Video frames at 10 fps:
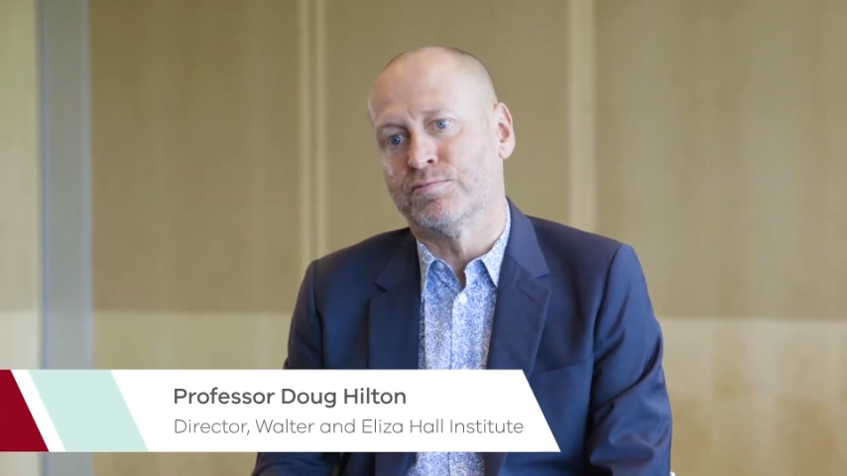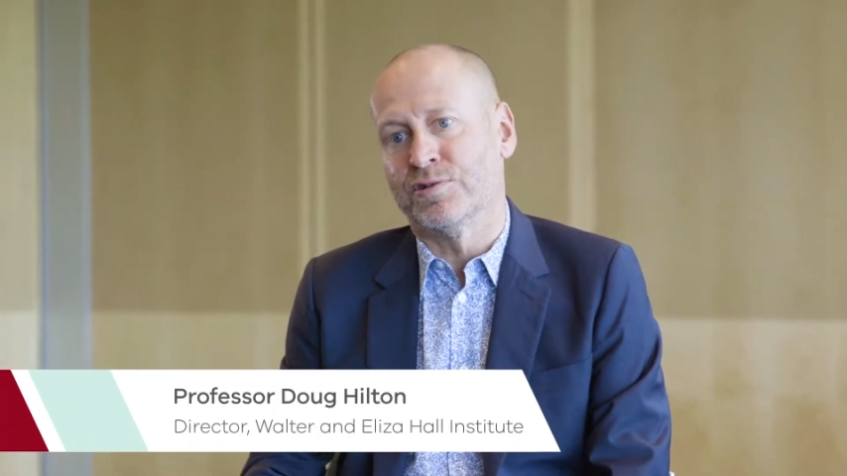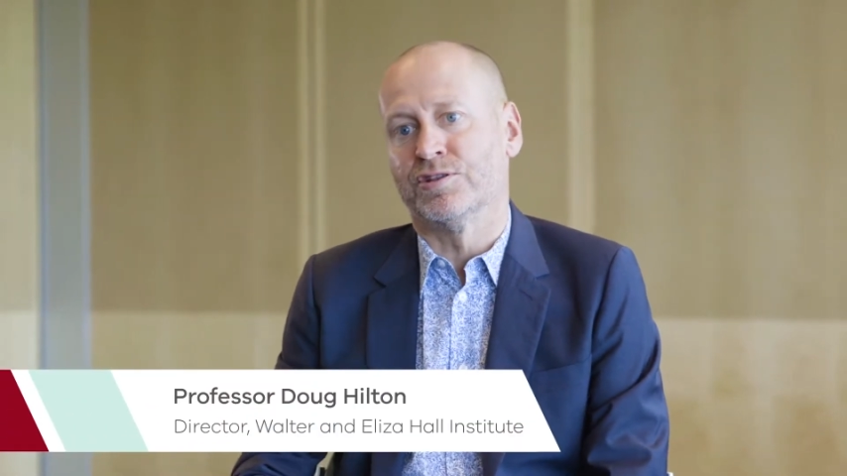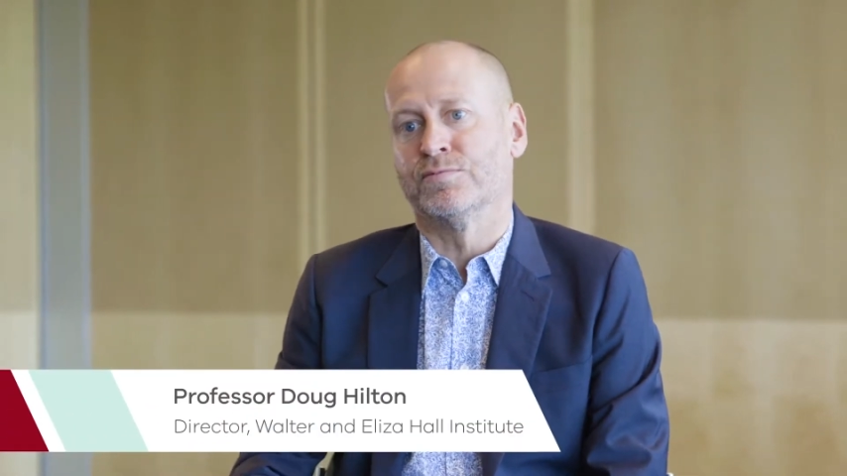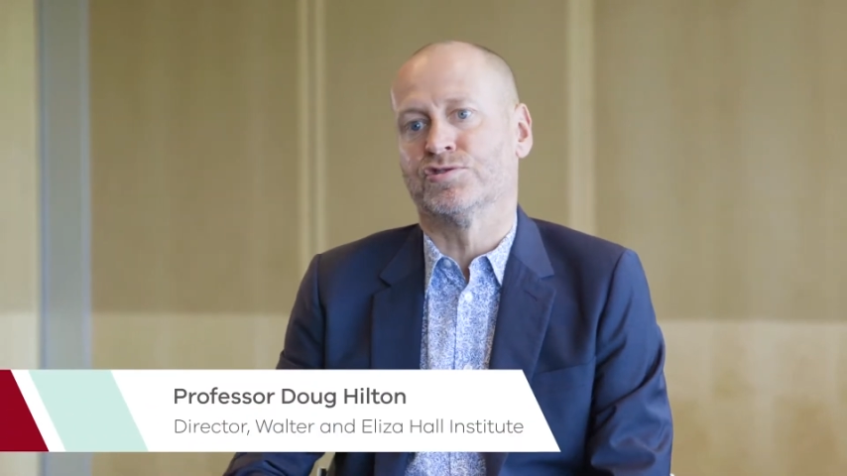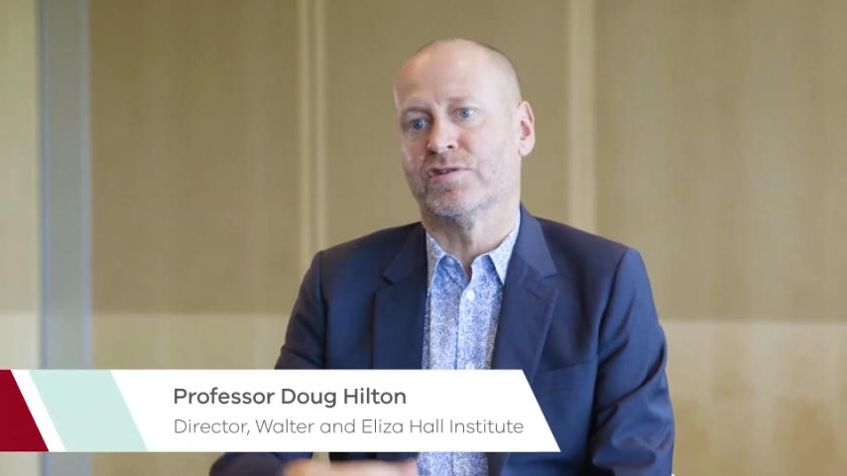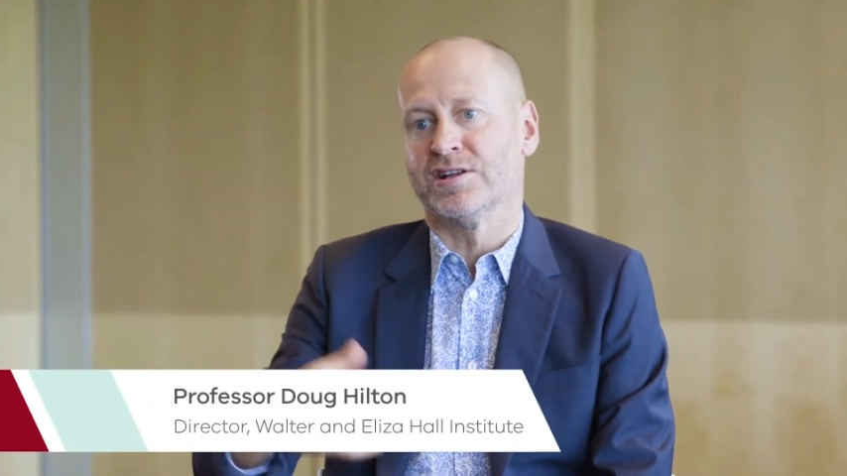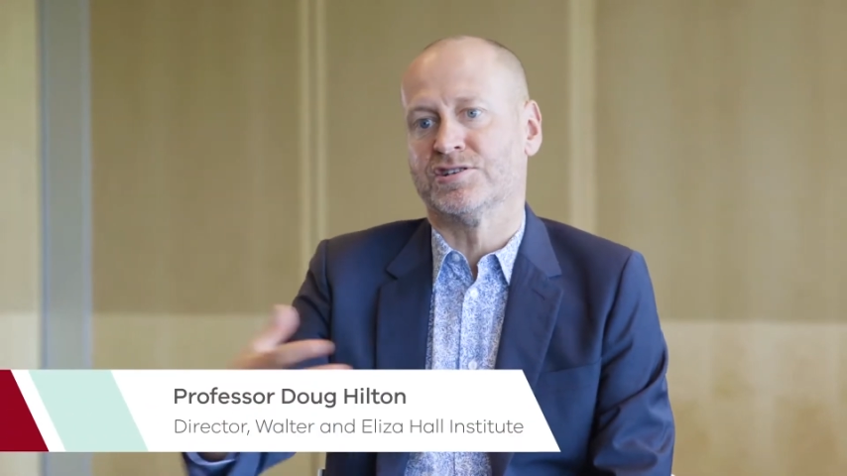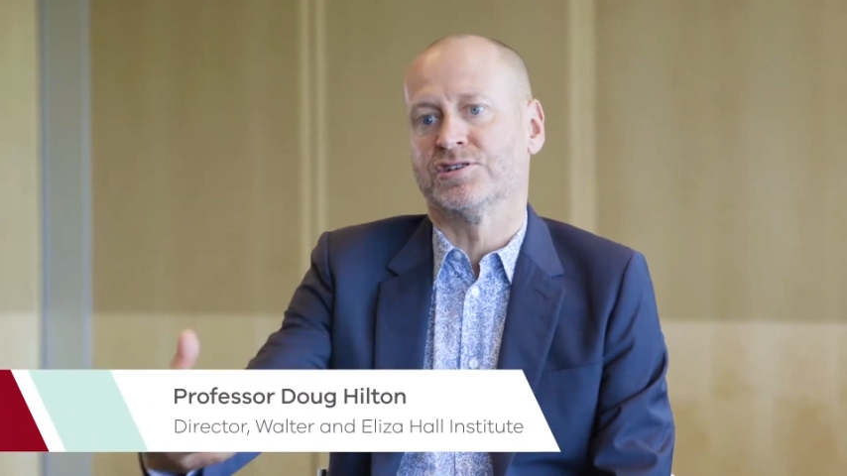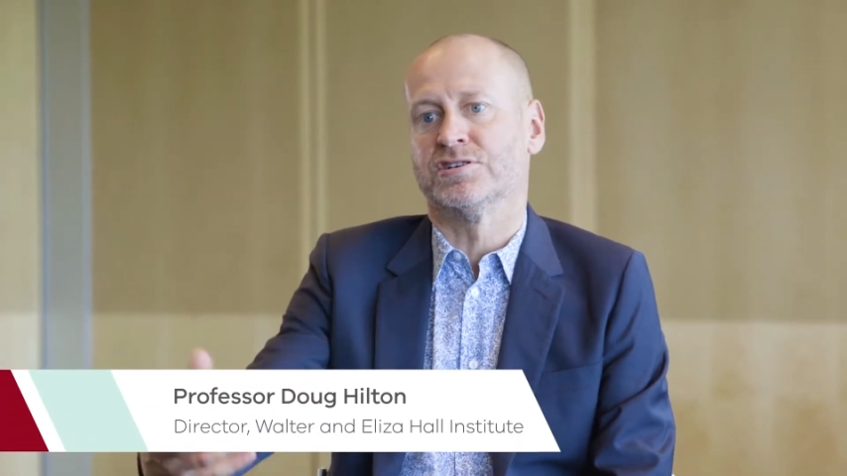with them
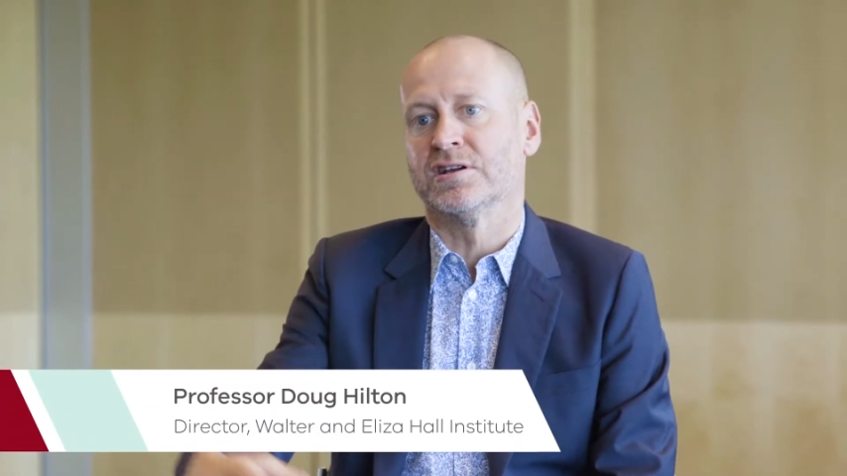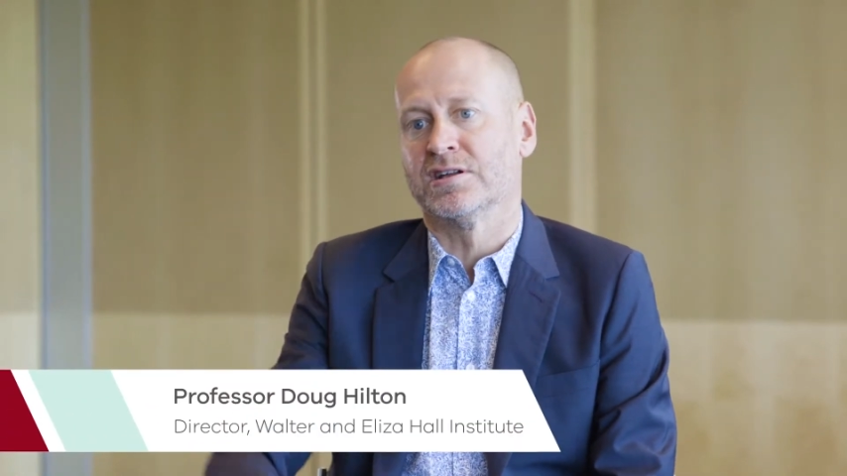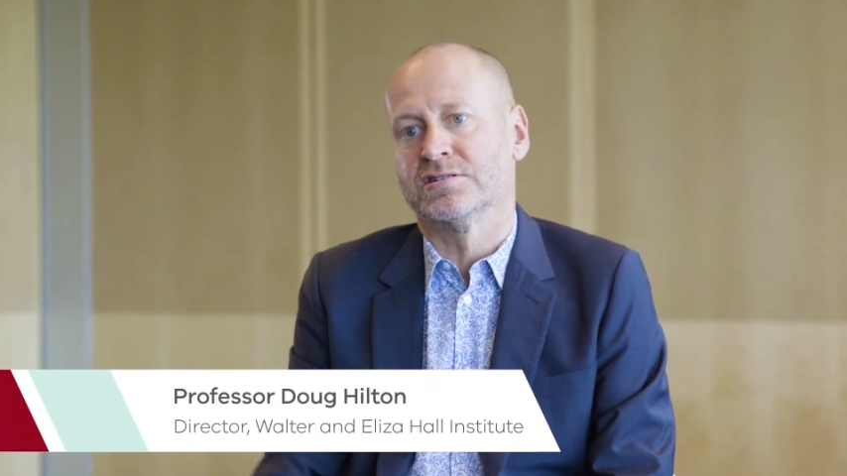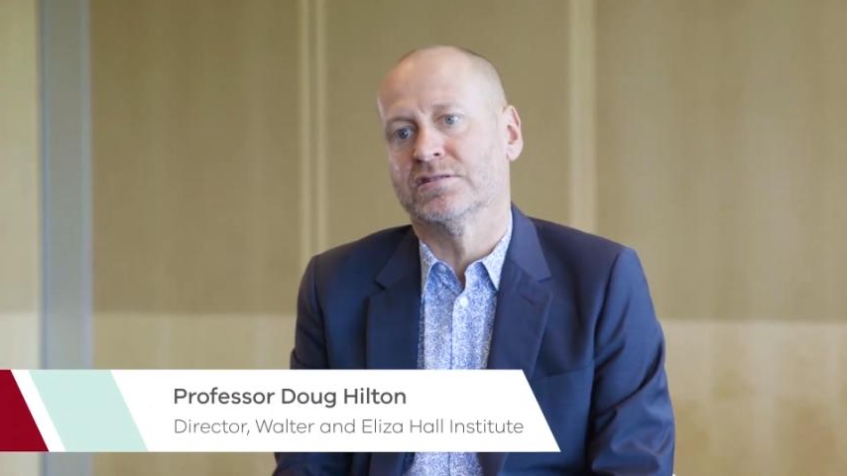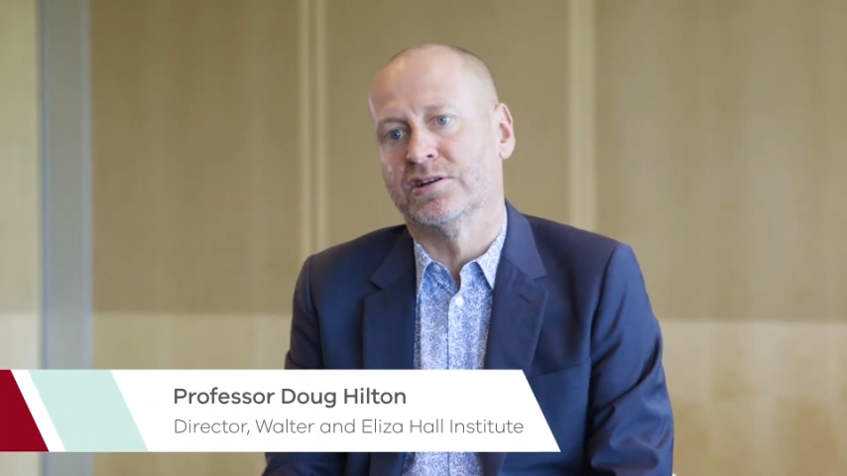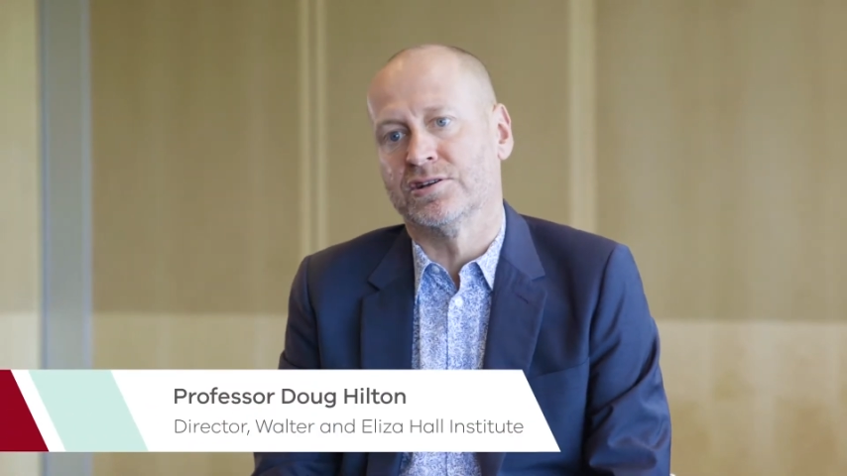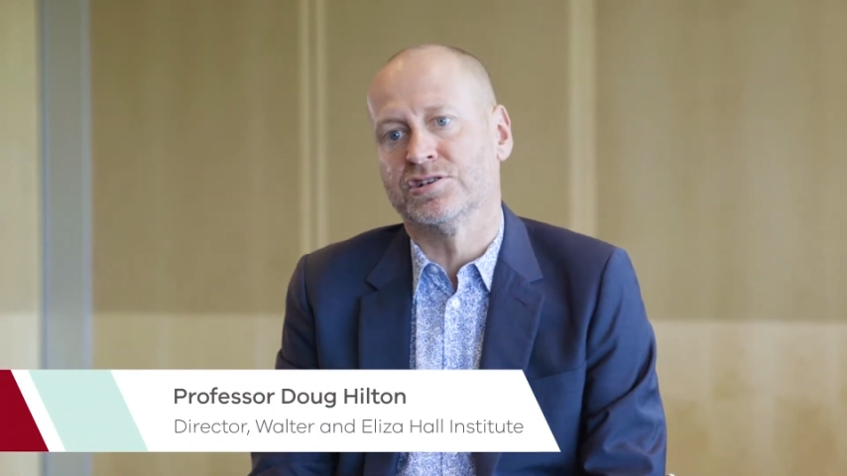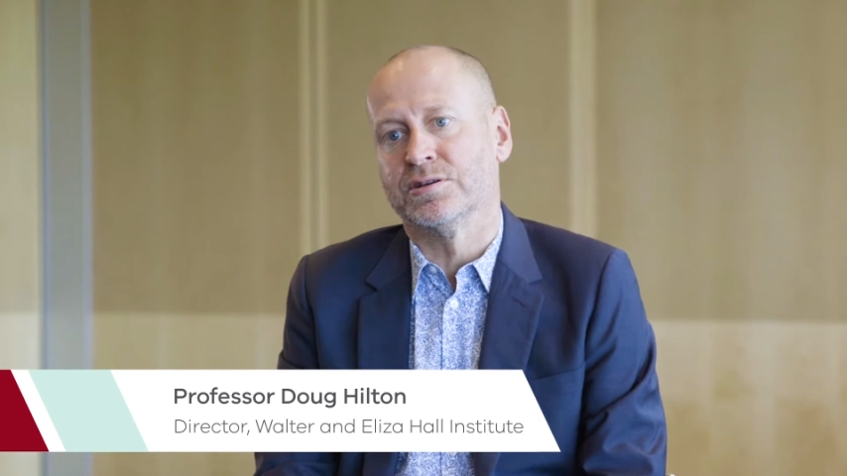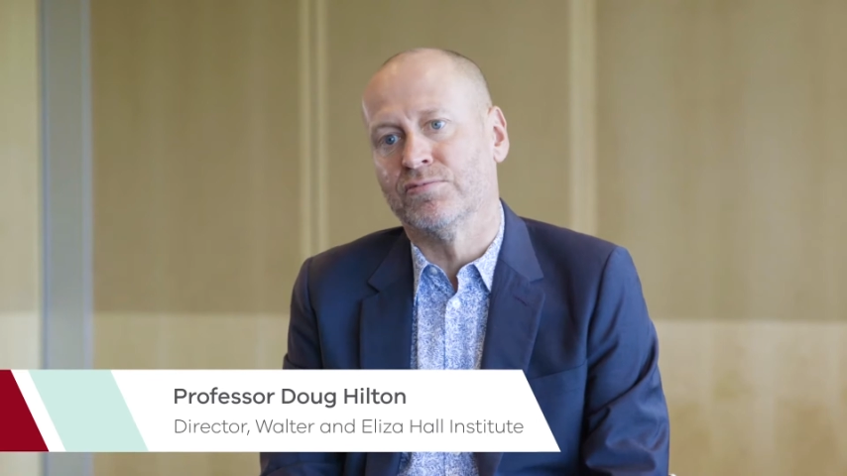transitioning into leadership